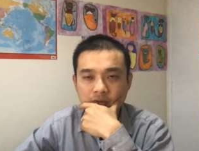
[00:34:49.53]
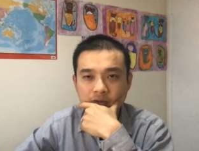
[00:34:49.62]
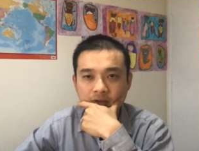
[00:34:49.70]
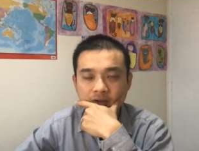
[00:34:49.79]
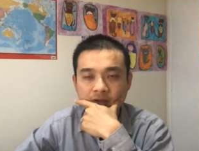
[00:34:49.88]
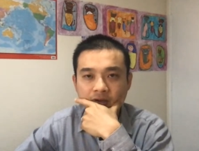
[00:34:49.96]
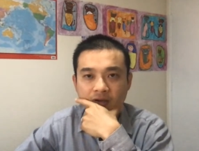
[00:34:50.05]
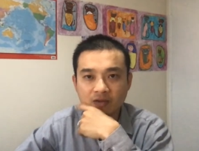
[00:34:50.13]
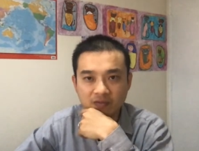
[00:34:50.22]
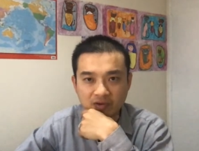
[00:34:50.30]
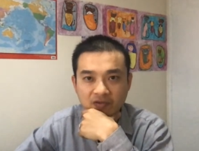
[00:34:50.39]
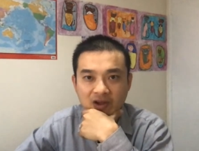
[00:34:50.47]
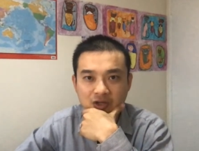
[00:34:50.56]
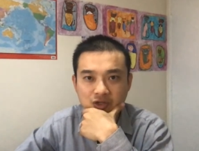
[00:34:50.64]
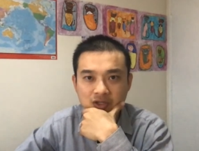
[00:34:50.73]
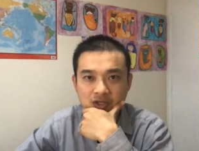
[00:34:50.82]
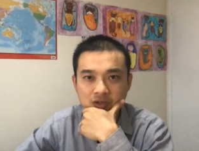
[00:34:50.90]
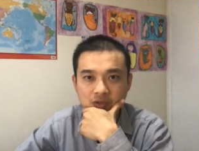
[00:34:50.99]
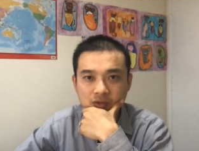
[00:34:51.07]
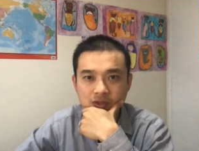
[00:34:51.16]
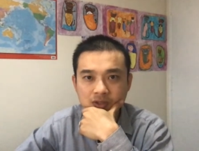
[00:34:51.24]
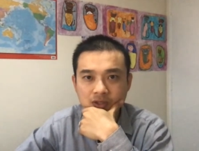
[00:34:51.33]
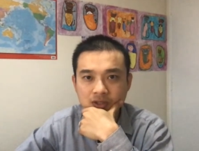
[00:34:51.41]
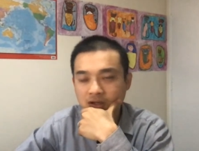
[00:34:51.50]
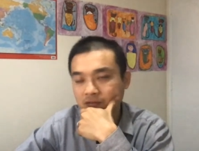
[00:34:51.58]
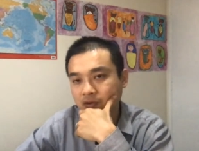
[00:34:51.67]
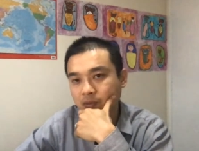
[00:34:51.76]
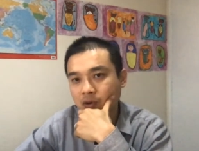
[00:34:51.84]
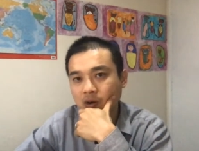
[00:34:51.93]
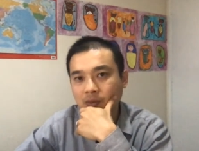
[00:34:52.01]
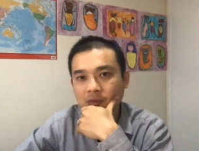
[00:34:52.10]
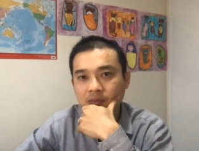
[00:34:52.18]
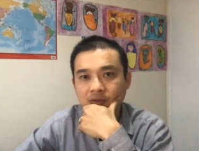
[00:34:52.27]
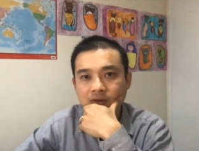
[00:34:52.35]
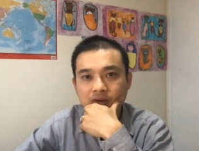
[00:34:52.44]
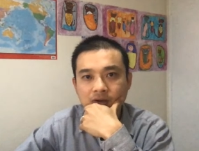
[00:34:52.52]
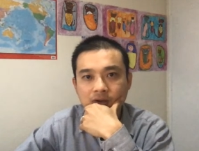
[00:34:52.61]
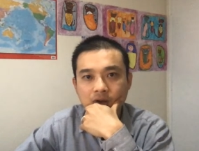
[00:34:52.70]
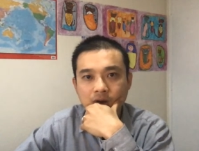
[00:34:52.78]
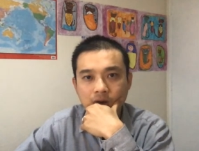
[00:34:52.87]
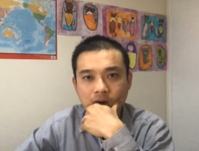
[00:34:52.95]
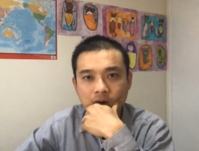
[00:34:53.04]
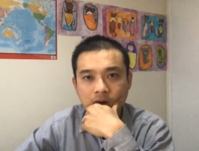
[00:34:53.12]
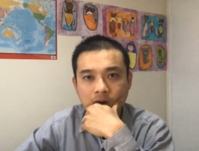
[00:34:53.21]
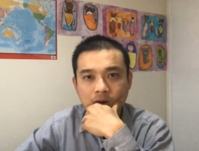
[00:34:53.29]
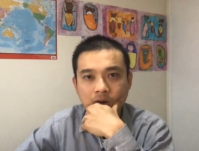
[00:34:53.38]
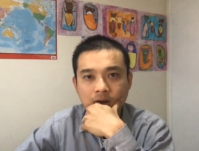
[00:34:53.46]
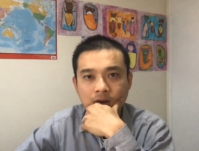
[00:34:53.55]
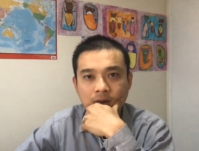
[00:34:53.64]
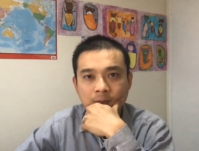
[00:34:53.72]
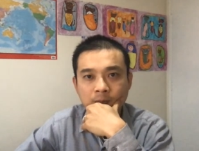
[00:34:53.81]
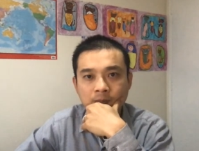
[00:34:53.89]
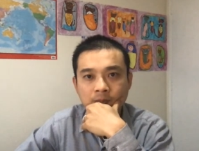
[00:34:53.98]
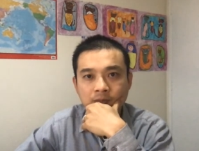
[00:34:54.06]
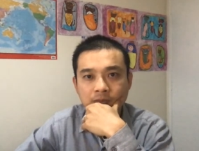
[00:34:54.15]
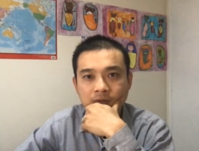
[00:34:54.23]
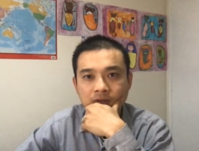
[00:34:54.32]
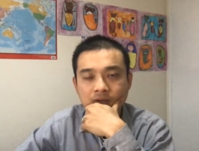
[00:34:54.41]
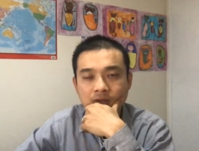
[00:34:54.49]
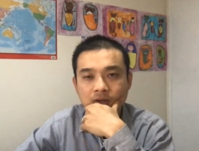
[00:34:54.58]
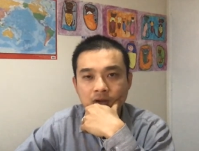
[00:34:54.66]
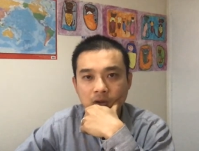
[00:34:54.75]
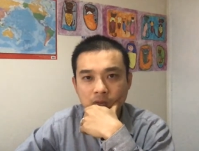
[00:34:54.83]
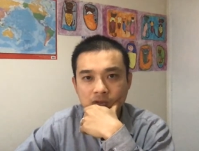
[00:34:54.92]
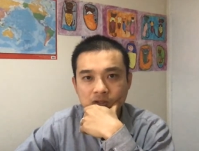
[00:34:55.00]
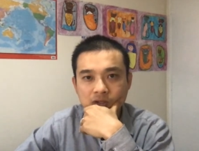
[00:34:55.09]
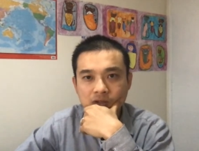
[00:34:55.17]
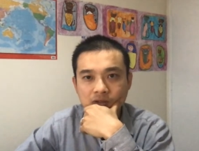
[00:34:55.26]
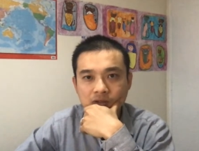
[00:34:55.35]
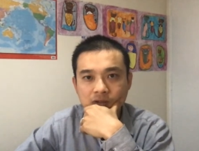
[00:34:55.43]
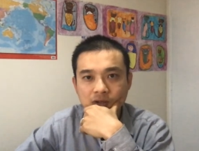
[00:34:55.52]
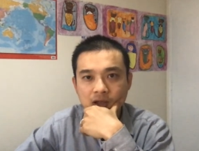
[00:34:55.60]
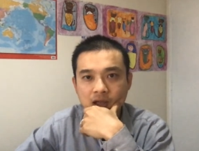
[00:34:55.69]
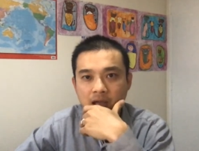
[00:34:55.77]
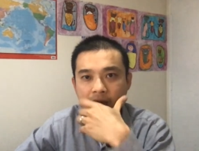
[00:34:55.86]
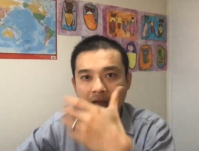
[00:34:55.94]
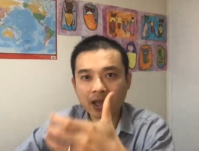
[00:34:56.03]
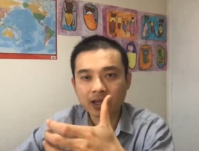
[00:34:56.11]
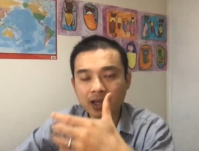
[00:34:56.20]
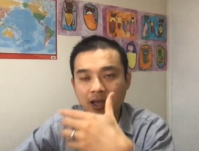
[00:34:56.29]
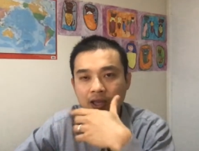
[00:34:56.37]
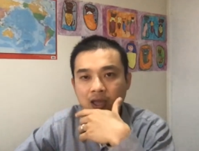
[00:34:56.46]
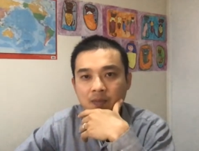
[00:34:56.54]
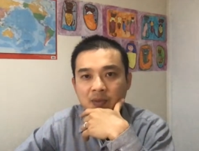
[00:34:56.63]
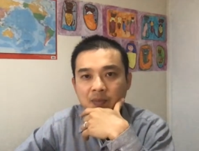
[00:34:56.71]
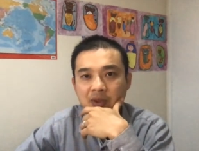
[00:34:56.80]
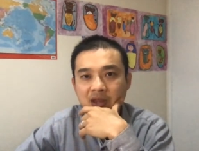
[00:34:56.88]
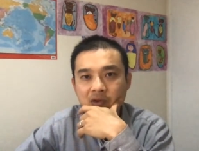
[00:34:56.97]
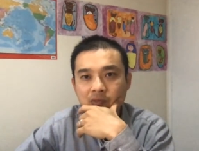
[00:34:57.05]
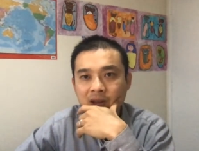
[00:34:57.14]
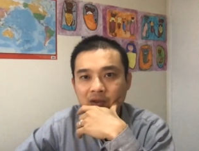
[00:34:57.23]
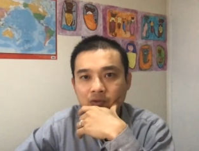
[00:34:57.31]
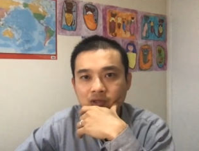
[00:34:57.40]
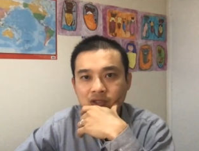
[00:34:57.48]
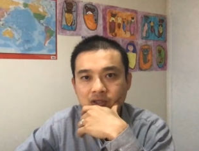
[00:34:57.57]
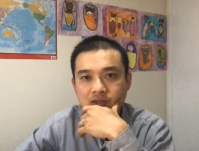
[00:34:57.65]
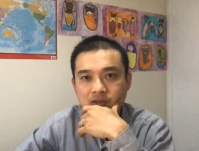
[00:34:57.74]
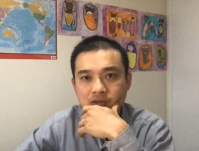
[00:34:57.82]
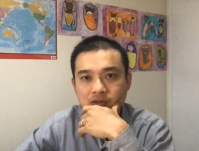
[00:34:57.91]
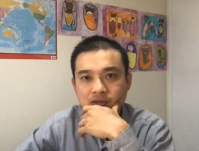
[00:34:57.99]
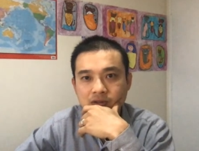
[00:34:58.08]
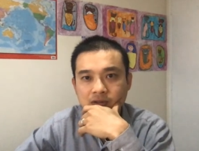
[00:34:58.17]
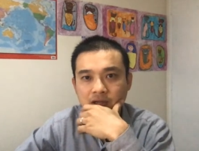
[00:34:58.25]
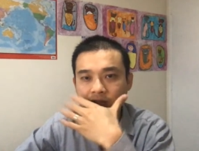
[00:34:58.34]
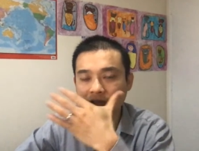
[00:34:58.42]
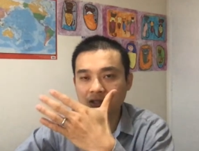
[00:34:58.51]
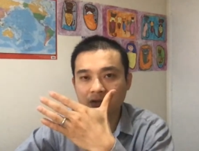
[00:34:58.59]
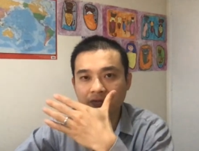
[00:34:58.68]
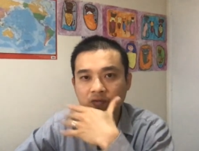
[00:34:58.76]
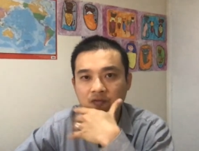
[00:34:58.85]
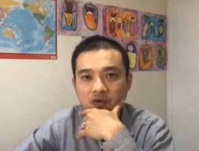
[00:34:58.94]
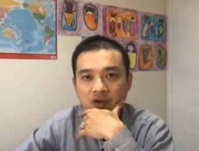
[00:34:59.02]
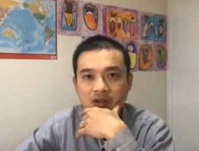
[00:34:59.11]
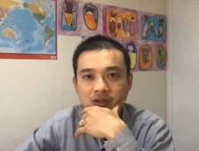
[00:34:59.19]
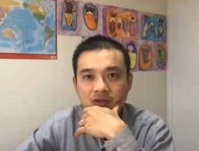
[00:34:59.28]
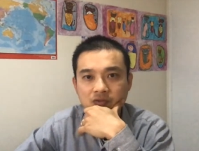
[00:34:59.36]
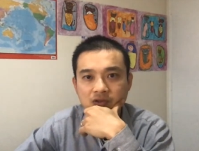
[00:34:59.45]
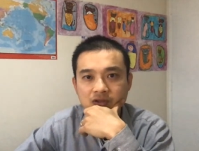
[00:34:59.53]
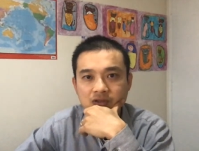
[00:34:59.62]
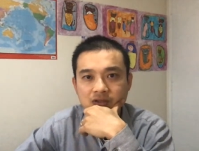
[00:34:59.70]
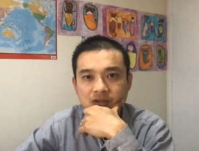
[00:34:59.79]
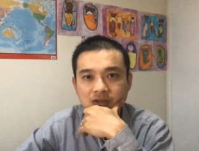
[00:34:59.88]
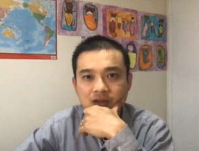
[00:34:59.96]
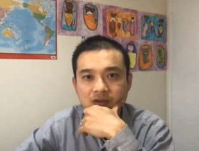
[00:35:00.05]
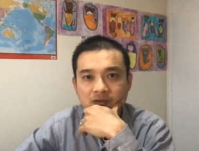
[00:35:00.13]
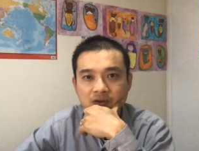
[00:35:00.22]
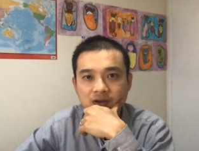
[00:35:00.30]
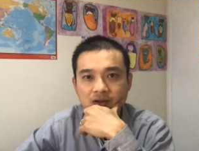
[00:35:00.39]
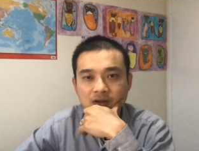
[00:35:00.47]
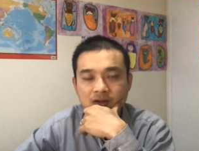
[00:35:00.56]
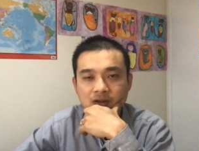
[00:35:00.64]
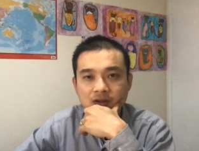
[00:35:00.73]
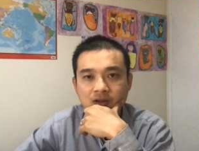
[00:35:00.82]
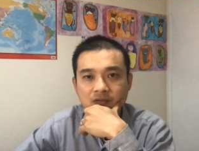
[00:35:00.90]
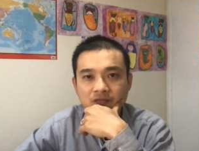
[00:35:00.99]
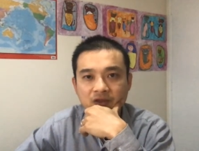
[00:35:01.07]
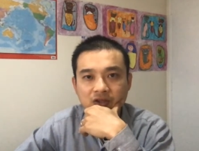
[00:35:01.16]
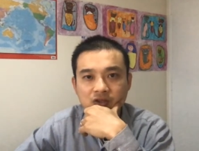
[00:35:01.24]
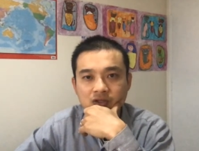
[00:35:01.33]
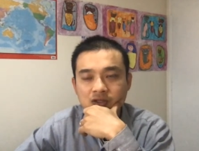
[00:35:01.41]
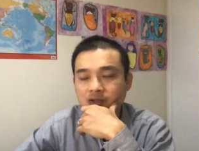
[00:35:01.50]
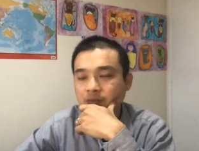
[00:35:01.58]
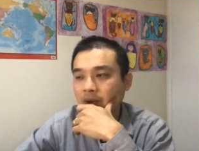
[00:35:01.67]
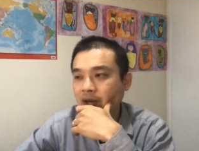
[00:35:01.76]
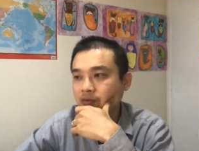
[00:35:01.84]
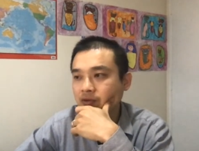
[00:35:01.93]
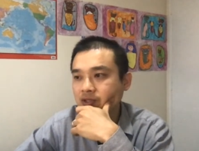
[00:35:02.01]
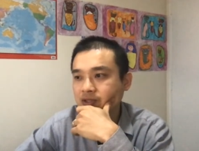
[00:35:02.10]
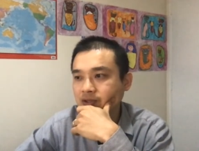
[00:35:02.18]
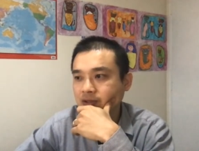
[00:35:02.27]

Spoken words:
liver function issues, liver problem, or gallstone. It can be pancreas issues. I just have a friend recently have a infection in the pancreas,